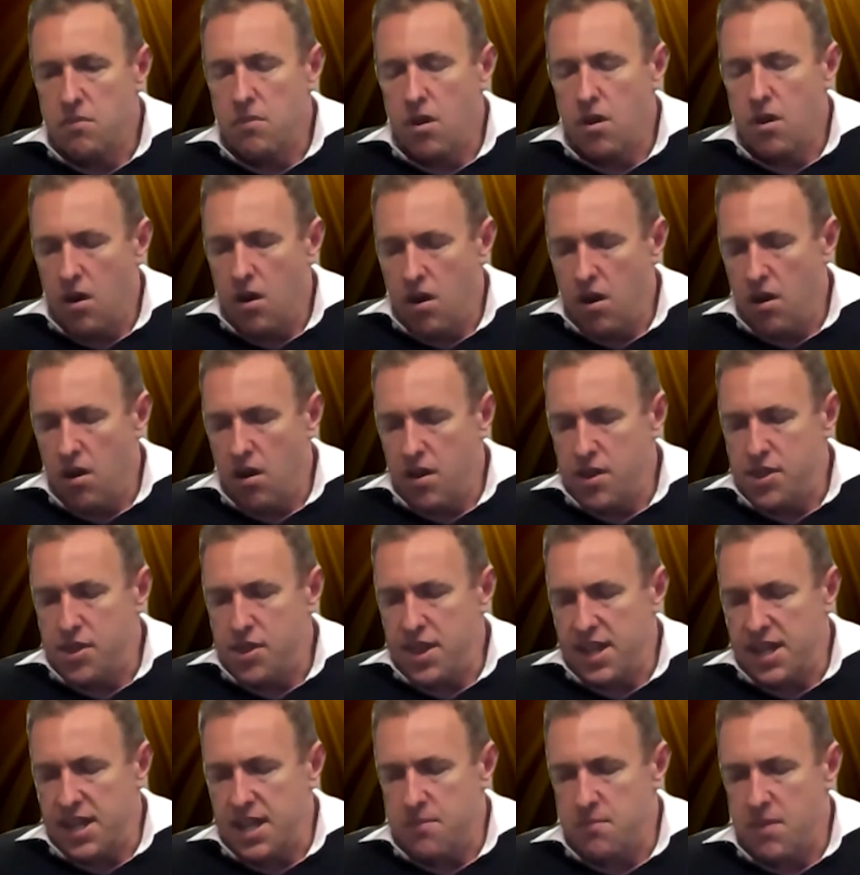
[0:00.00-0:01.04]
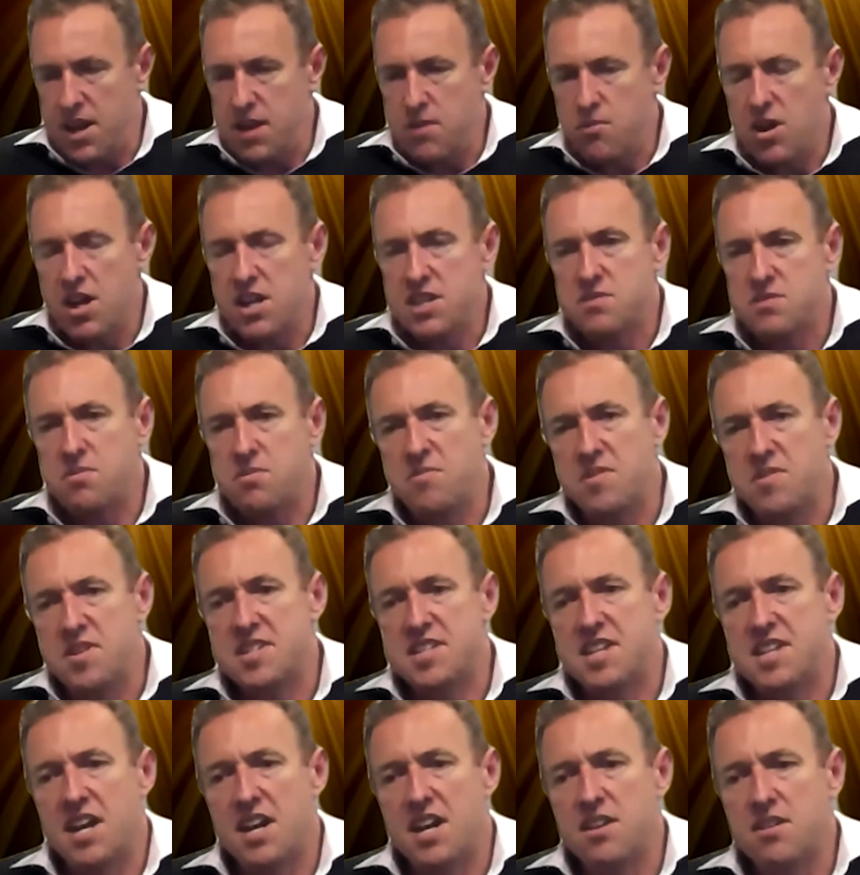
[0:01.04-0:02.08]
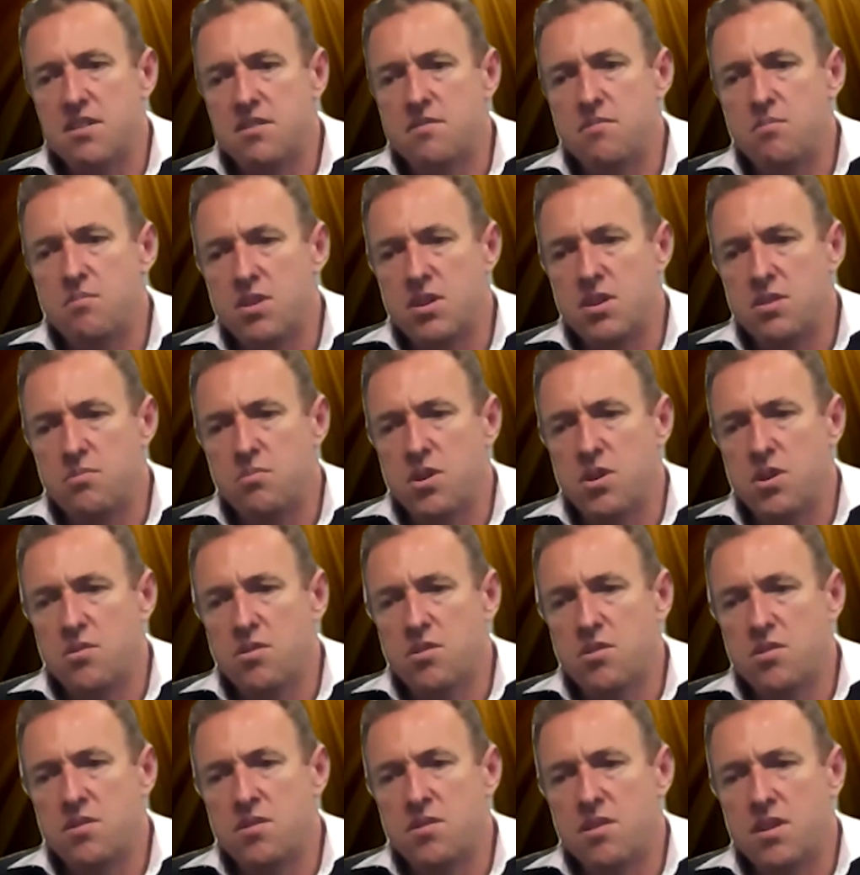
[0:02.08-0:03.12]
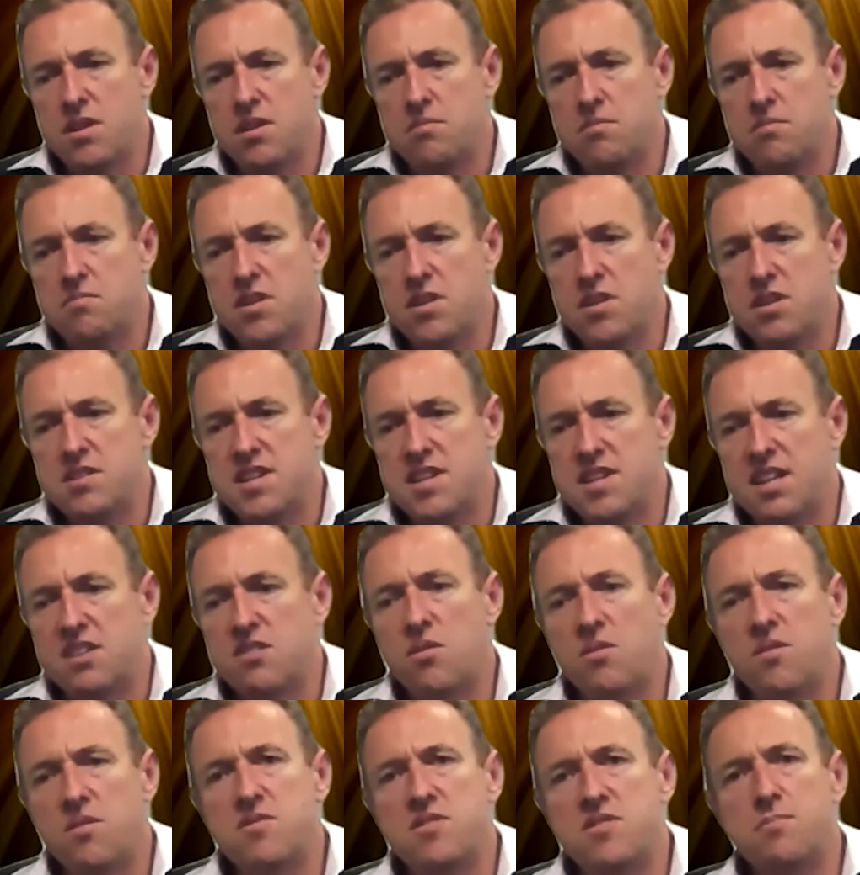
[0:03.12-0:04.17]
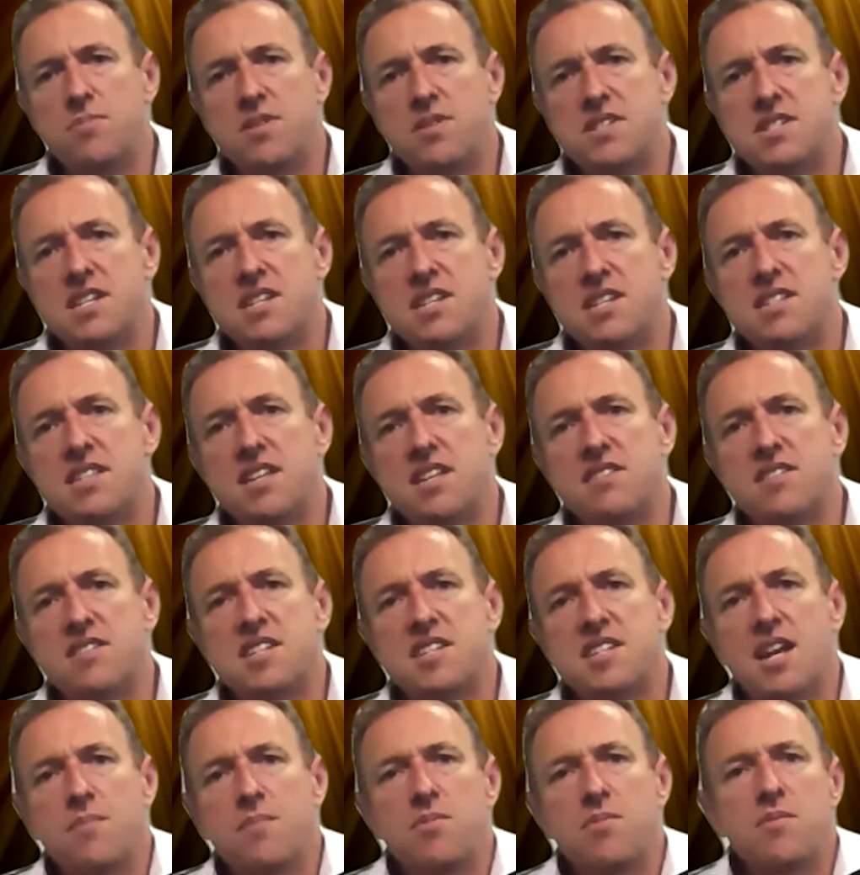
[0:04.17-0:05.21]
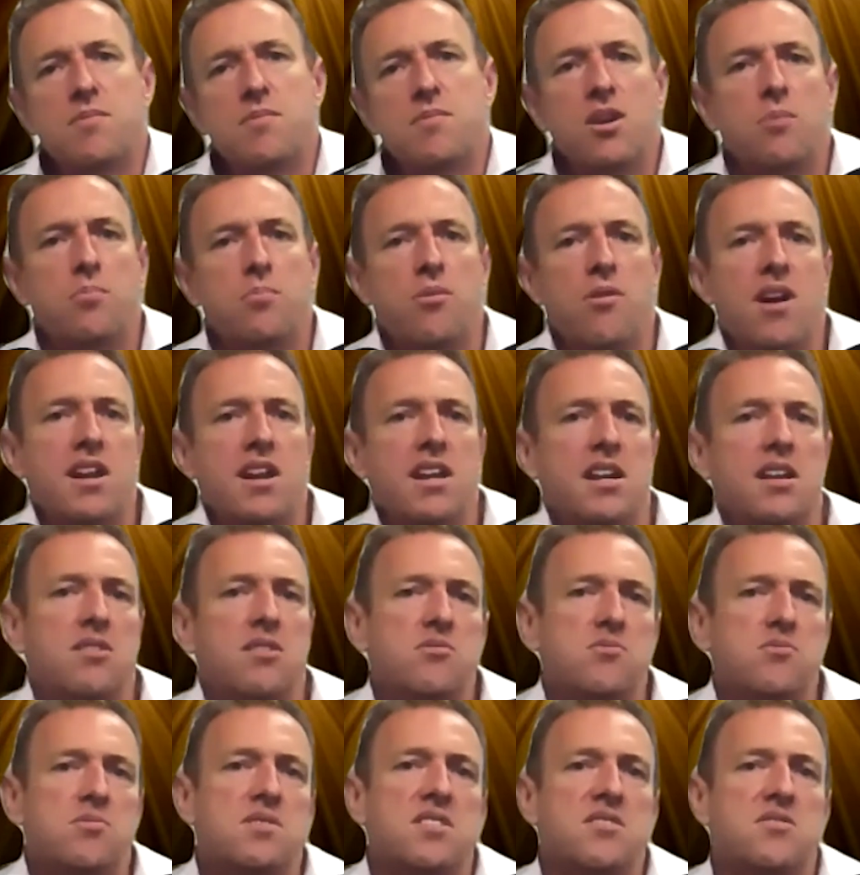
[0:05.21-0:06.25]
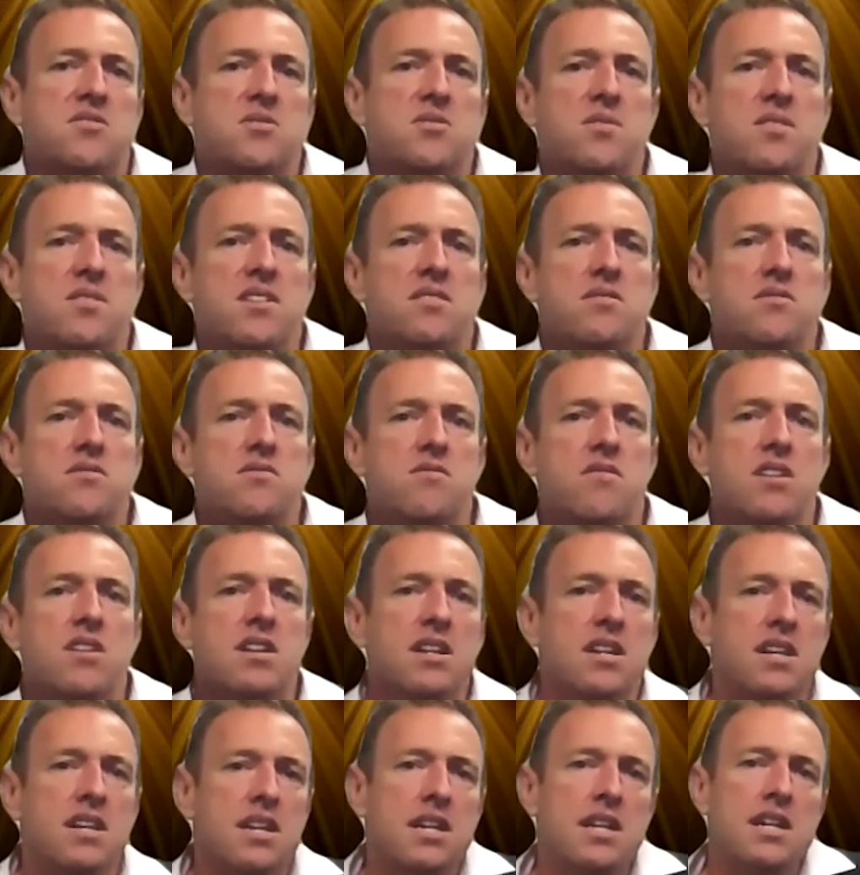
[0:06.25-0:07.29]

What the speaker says: I think in many ways when we started, we were a technology business that just happened to be operating in traditional industry.